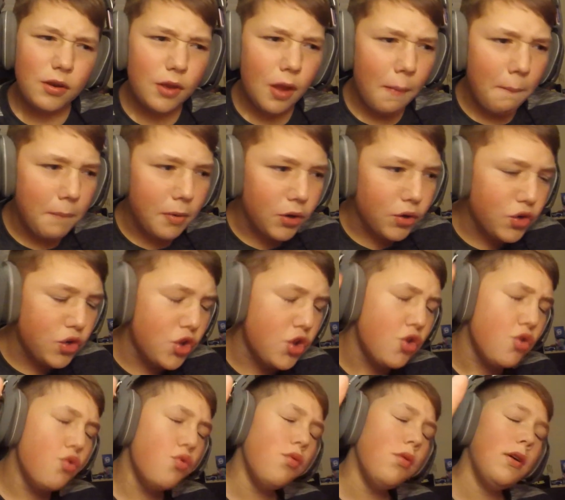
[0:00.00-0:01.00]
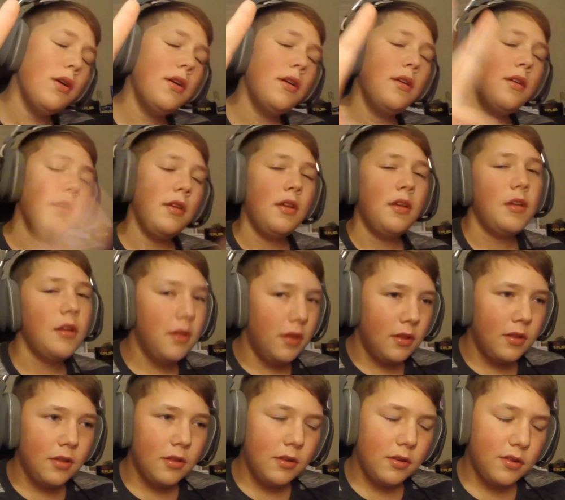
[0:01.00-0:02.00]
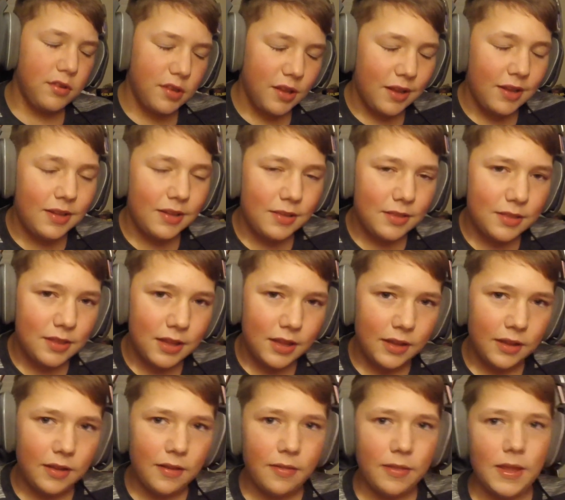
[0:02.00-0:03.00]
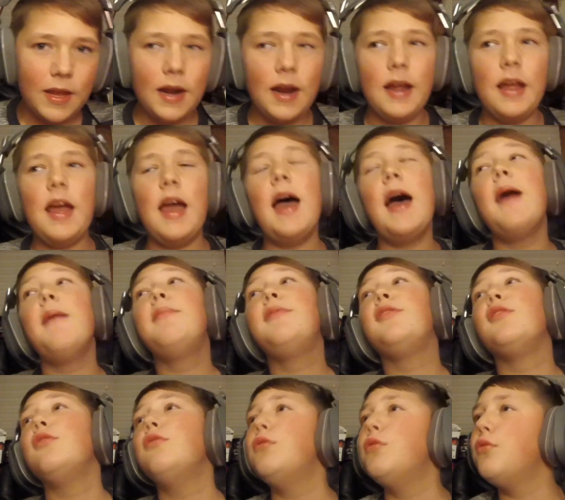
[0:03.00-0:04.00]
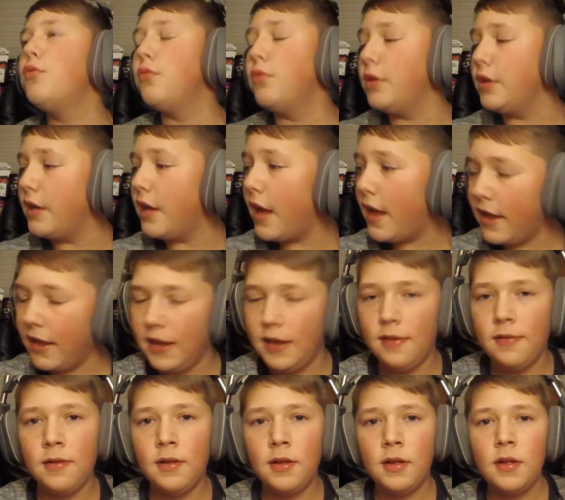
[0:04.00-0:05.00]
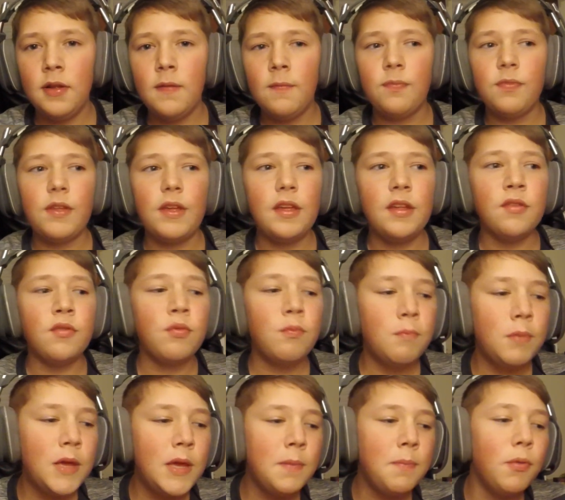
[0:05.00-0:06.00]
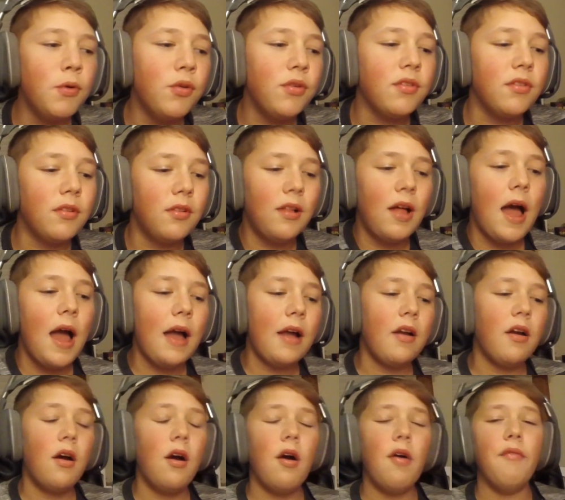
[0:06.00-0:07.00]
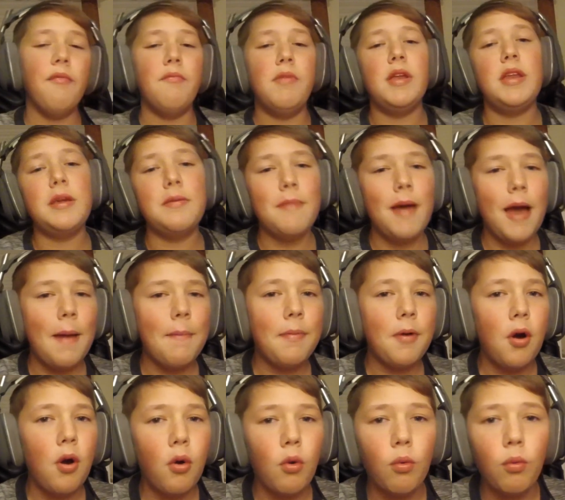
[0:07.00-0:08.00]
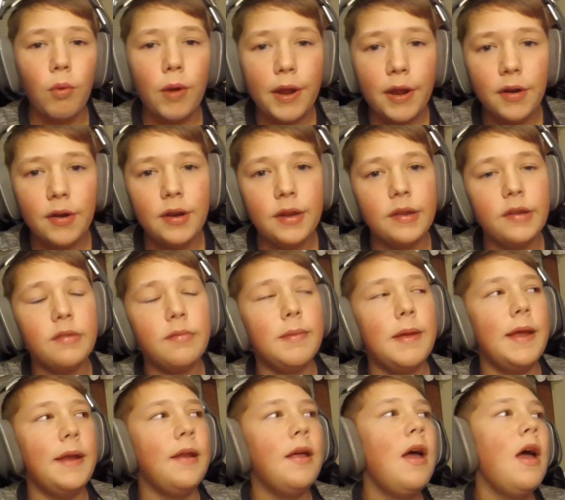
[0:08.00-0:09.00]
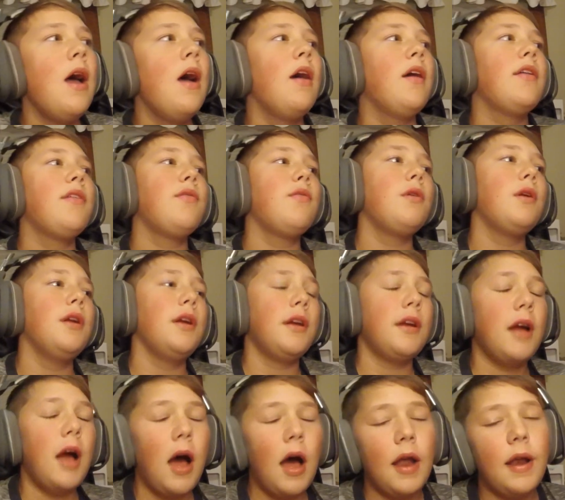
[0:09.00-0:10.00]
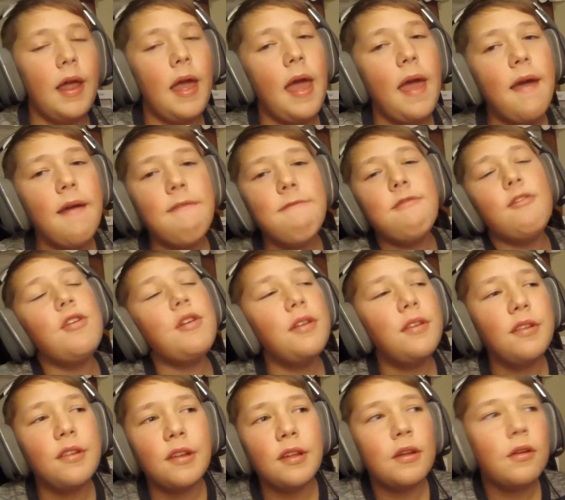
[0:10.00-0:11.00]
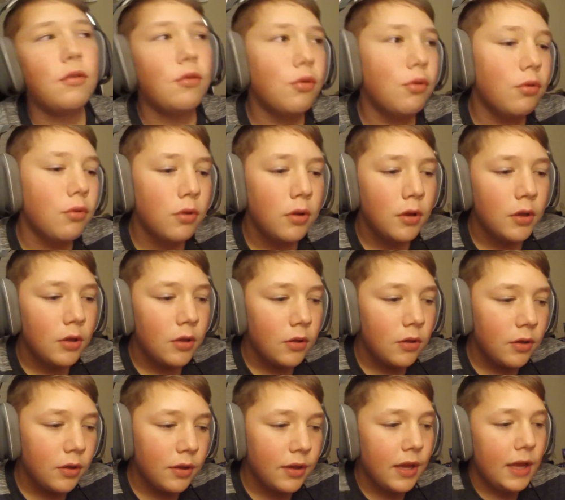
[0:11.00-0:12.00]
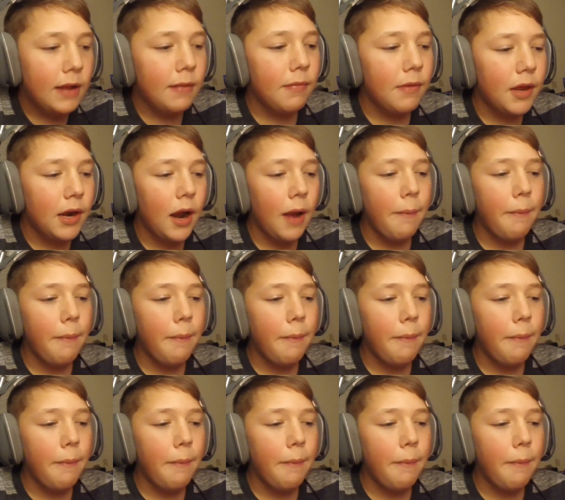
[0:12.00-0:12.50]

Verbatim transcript: number two second thing that I absolutely hate is people's lack of minimap awareness, man. I swear to God, every single game that